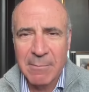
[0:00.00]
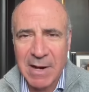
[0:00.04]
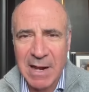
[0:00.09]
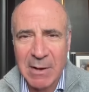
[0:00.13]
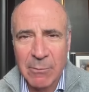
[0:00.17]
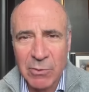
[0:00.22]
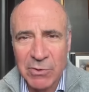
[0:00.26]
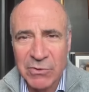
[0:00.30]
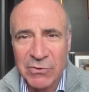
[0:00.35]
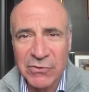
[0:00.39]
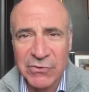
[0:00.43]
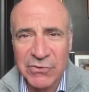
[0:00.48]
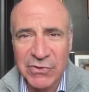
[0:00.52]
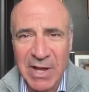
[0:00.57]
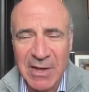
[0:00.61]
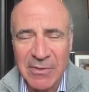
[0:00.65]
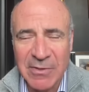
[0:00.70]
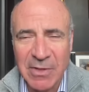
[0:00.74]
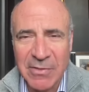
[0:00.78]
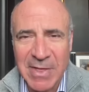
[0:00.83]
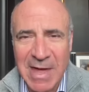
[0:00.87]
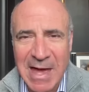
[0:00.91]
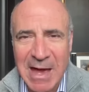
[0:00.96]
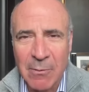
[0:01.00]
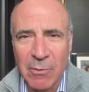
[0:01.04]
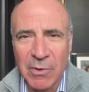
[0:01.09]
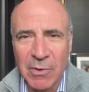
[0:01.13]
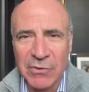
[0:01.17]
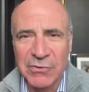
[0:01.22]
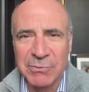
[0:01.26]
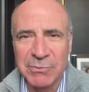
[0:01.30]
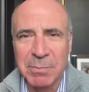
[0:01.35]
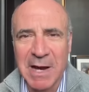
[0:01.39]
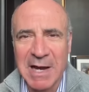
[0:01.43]
But I wouldn't say that that
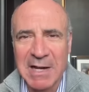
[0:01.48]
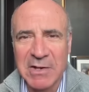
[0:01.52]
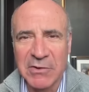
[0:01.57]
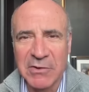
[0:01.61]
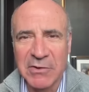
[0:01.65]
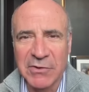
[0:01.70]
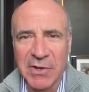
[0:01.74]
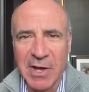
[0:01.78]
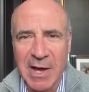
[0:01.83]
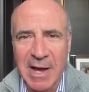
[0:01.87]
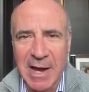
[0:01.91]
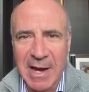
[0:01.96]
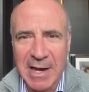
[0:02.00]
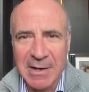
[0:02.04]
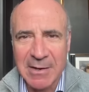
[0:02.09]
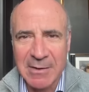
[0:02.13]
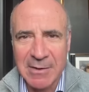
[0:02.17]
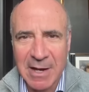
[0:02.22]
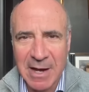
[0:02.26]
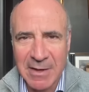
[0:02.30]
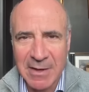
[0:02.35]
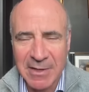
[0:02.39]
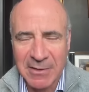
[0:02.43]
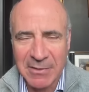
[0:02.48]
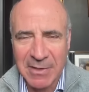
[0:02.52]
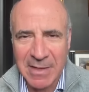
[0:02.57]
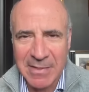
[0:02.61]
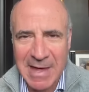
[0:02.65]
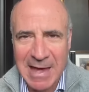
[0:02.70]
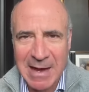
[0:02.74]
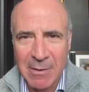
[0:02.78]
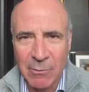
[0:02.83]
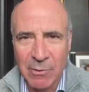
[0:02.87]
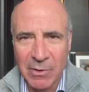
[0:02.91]
was by design. I think
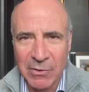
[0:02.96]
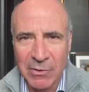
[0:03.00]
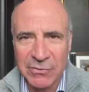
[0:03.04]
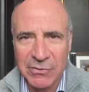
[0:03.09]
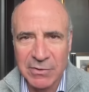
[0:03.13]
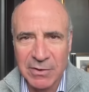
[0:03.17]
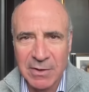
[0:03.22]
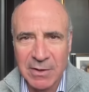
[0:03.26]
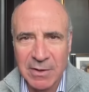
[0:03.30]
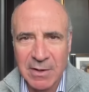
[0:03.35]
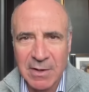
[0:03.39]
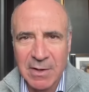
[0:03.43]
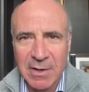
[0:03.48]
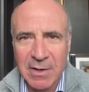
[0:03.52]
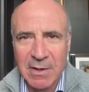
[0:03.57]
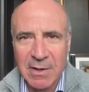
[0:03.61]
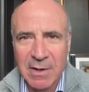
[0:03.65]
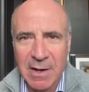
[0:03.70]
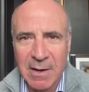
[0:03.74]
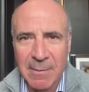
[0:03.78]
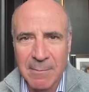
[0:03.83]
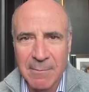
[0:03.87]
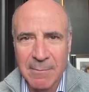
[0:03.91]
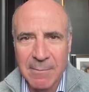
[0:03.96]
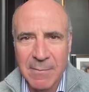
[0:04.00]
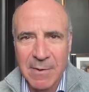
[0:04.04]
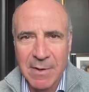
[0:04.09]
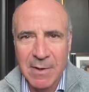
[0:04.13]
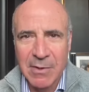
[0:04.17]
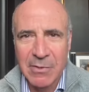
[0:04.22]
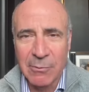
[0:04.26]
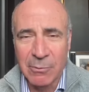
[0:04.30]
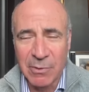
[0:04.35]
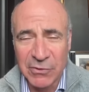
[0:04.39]
that that was um,
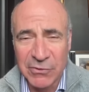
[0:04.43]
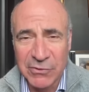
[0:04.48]
the